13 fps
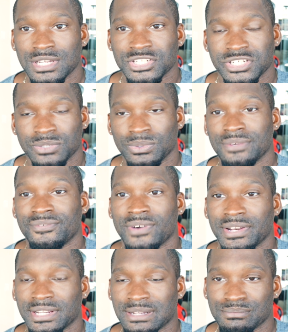She
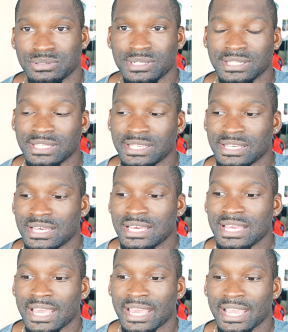refunded completely,
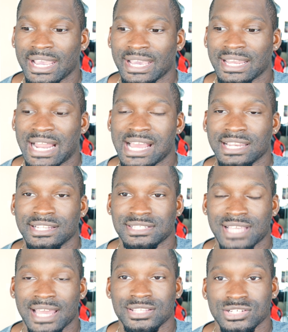and I
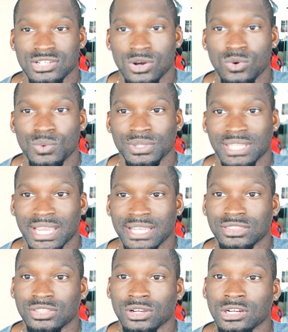decided to go with
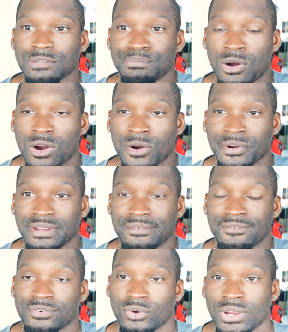a third-party
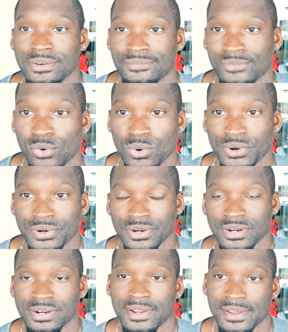freight
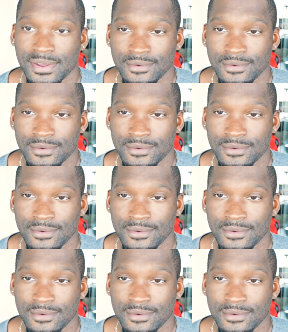forwarder